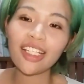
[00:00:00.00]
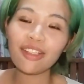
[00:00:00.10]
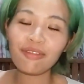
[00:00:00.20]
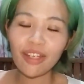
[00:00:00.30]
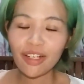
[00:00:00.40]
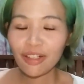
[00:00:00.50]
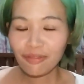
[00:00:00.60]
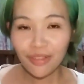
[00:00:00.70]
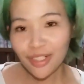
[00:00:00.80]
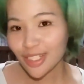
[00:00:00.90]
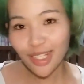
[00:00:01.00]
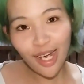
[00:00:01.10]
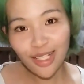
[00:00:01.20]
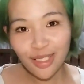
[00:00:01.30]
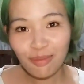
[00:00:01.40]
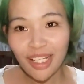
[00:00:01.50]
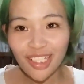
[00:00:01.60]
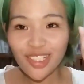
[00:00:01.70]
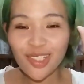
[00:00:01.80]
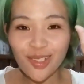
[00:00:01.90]
the very first
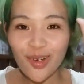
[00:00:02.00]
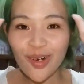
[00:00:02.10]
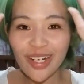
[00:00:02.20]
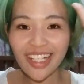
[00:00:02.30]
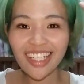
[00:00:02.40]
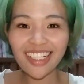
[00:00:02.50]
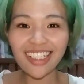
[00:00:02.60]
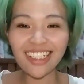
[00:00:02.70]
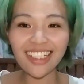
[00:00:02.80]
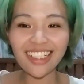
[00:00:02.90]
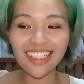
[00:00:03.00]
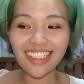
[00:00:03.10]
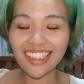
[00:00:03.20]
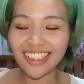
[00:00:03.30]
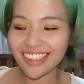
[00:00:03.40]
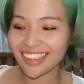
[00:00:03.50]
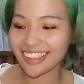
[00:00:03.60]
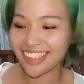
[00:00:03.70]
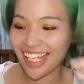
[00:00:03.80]
cosplay tutorial.